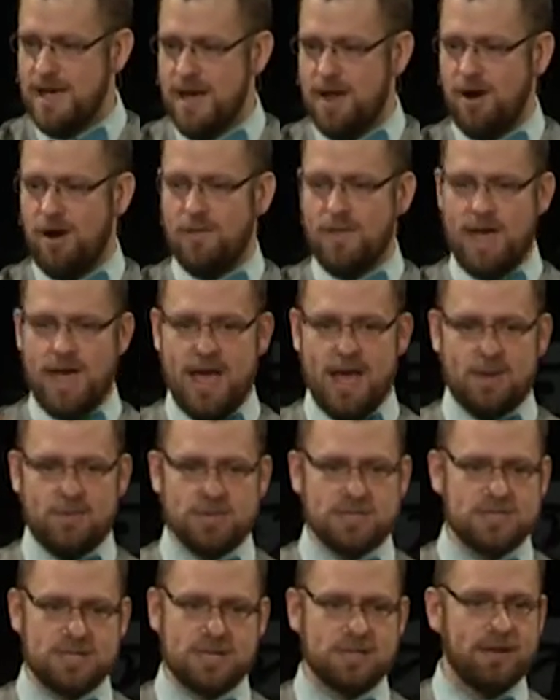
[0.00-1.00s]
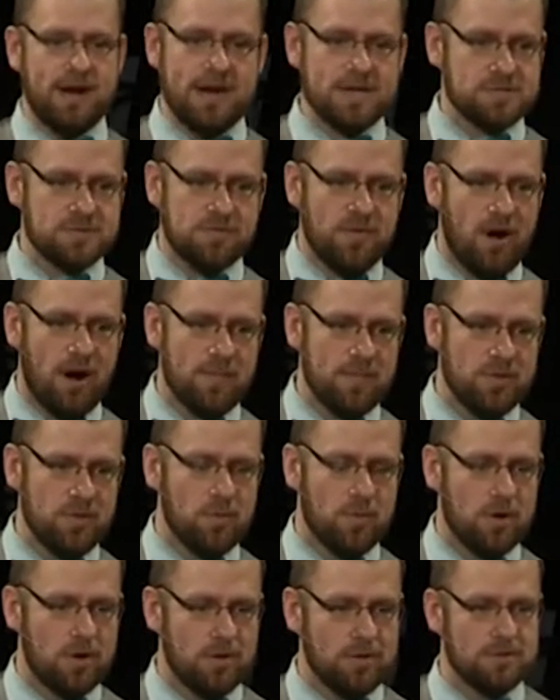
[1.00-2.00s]
and all the animals at the cleanest farm in the
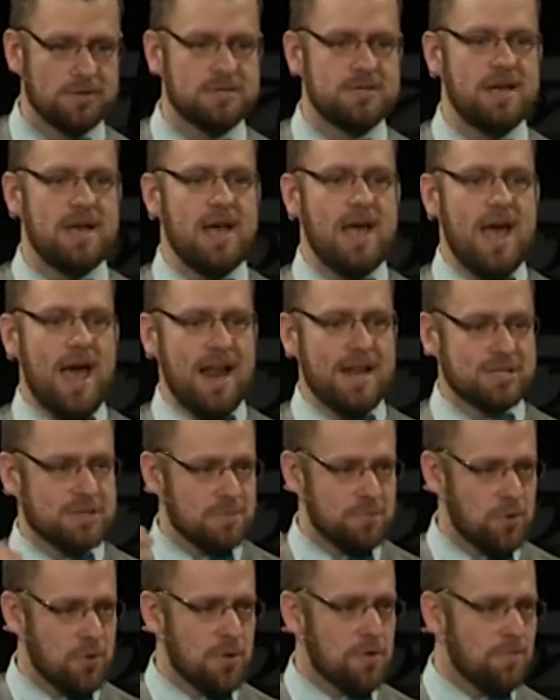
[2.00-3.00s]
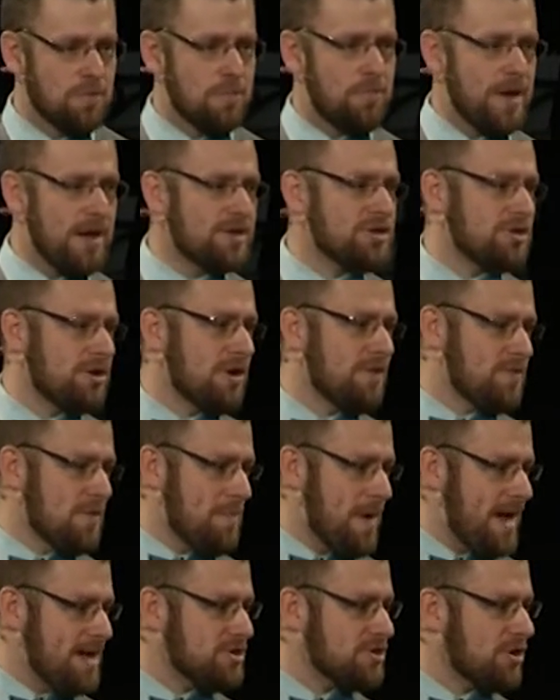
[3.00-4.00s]
world, and it's a beautiful picture of the
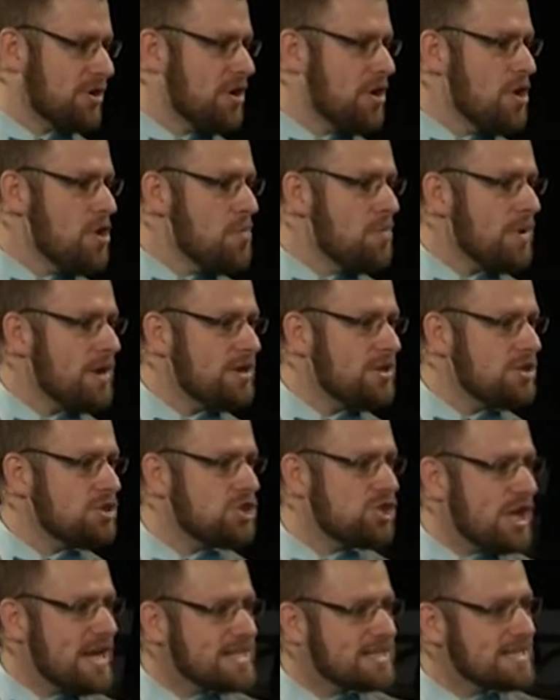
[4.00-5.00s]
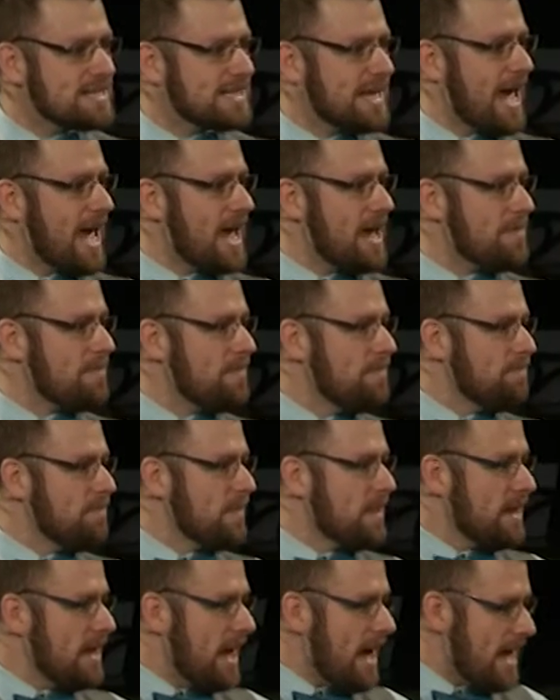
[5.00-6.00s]
manger. But Jesus came
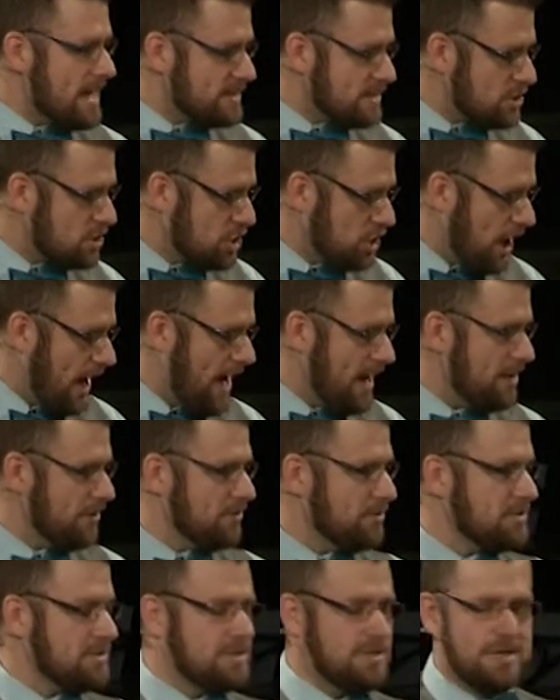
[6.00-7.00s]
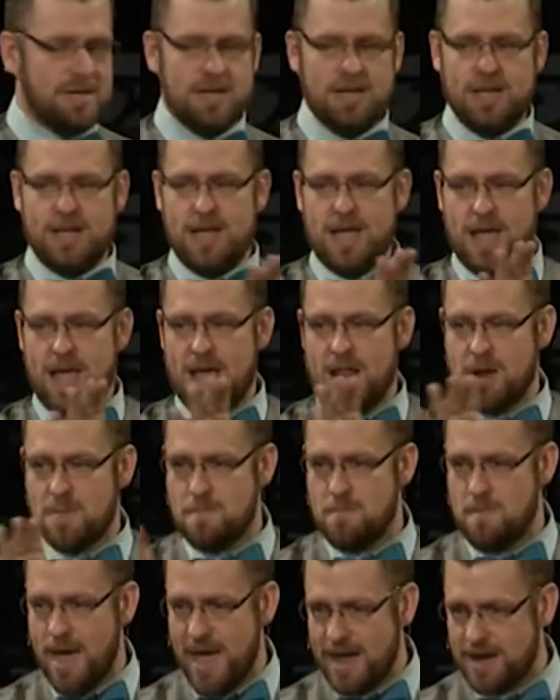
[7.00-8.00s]
as a child in a
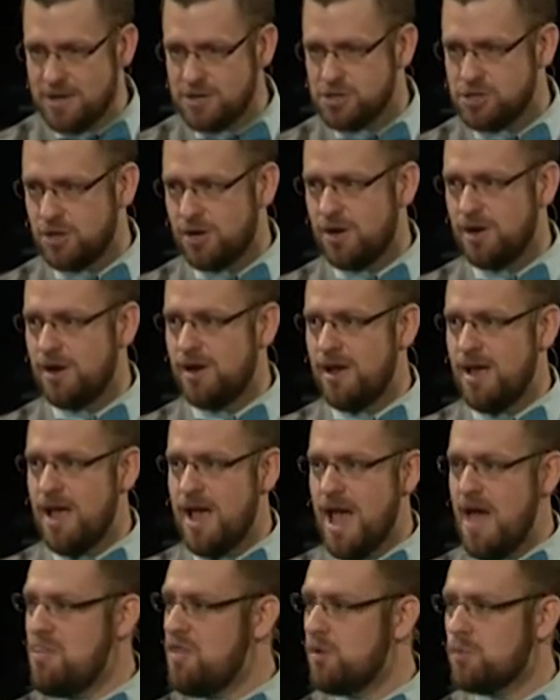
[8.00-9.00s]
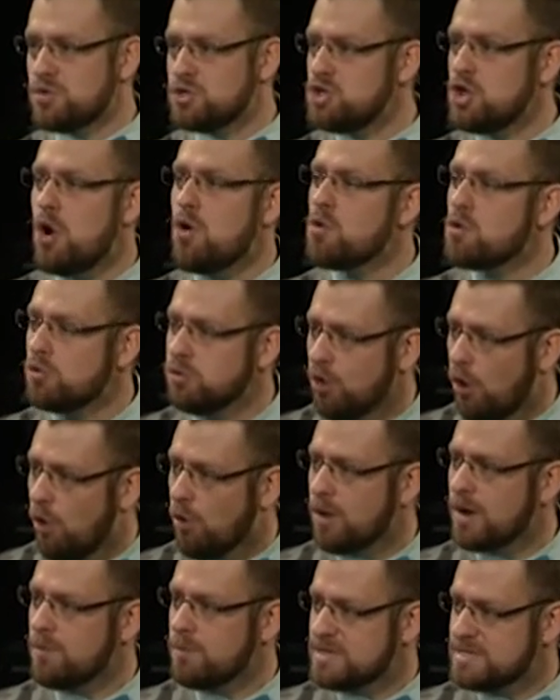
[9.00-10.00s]
manger, and there was no
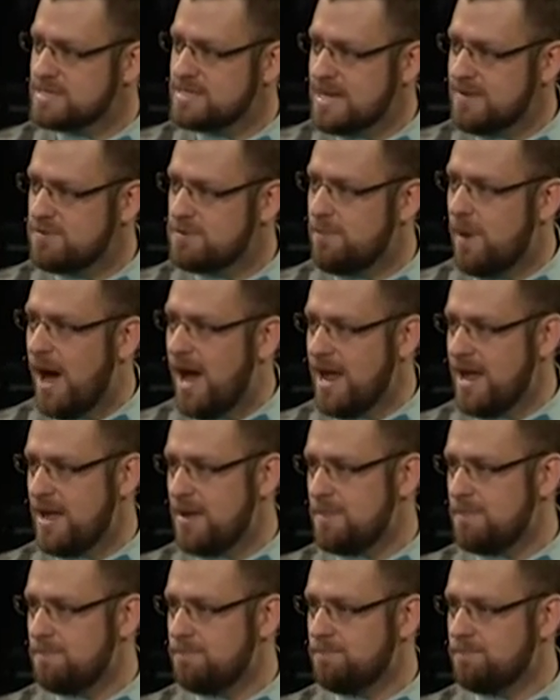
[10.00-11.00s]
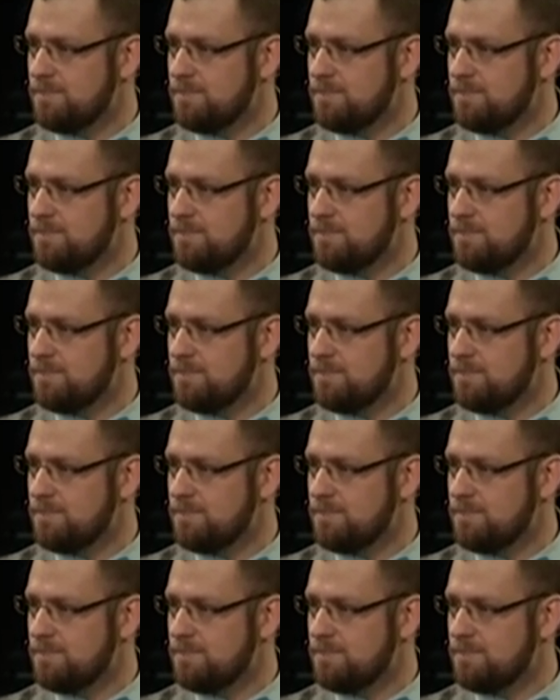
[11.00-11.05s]
glory received by him.